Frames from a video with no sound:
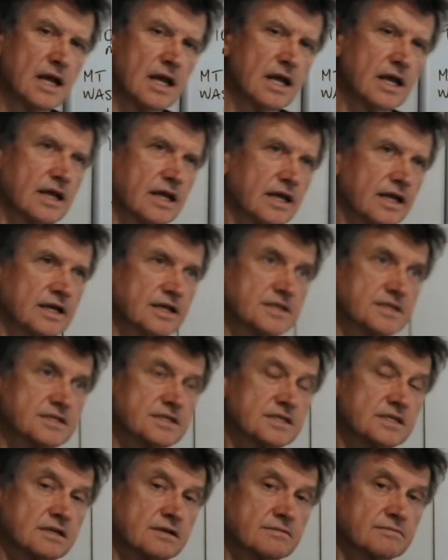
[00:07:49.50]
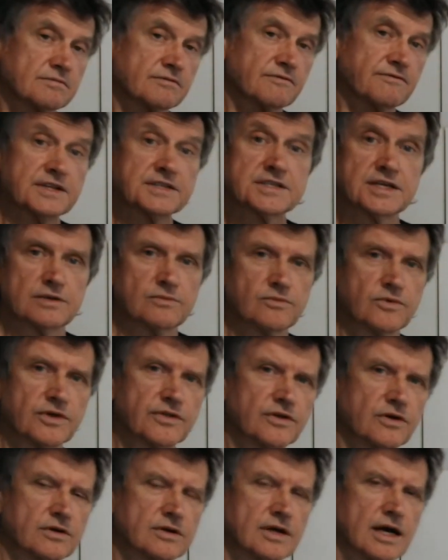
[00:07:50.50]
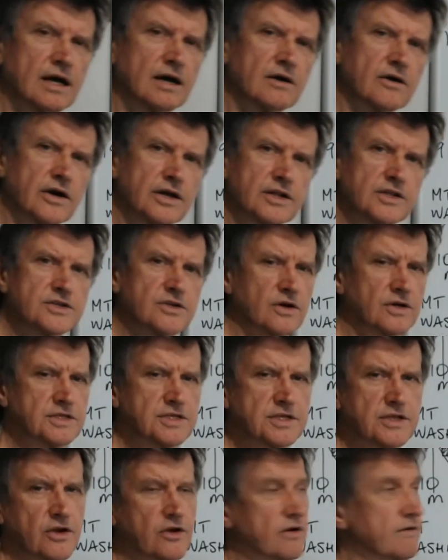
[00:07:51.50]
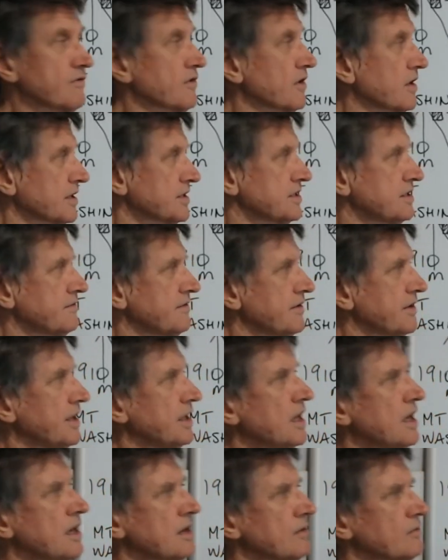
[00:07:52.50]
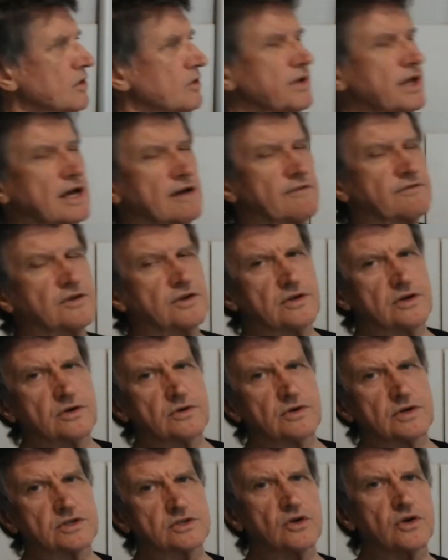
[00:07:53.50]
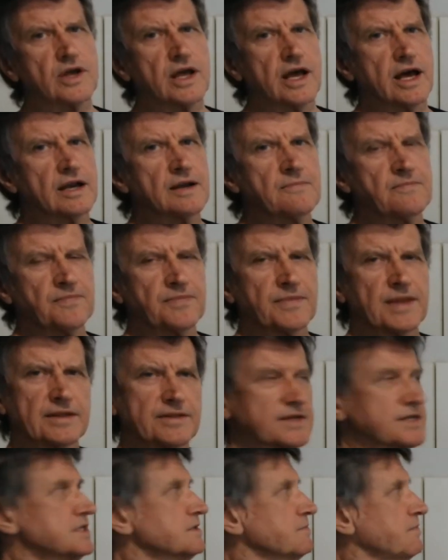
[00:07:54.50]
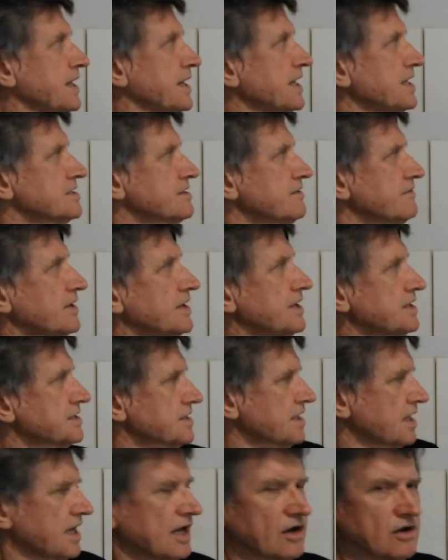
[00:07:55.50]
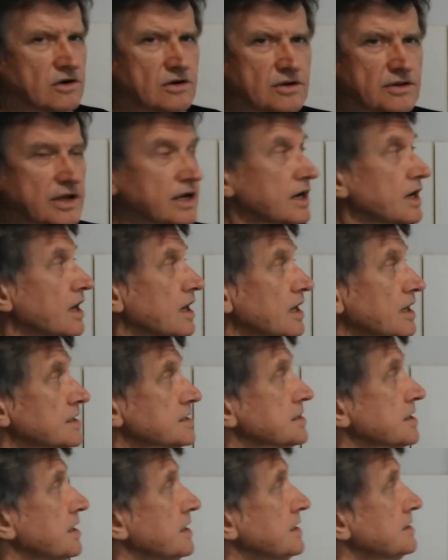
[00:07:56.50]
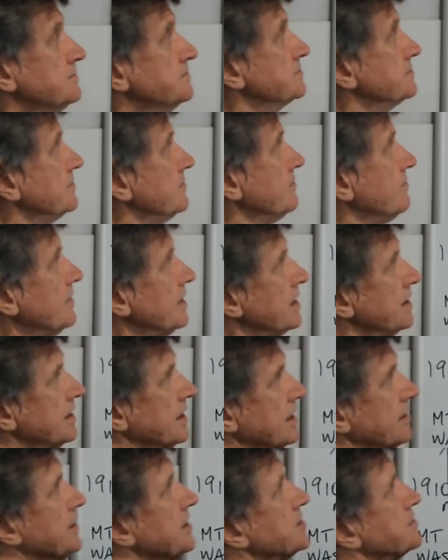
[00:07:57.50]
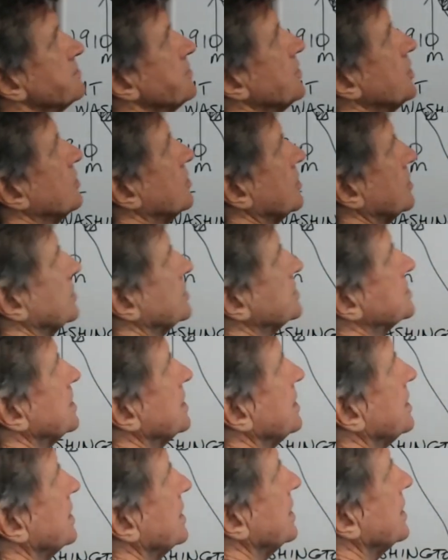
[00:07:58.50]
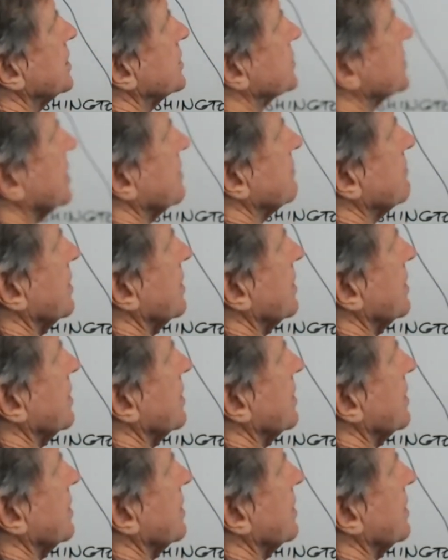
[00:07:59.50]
fits in with Einstein's theory of relativity. What we have to do is look at the speeds of these and how long they'd last. Now these muons travel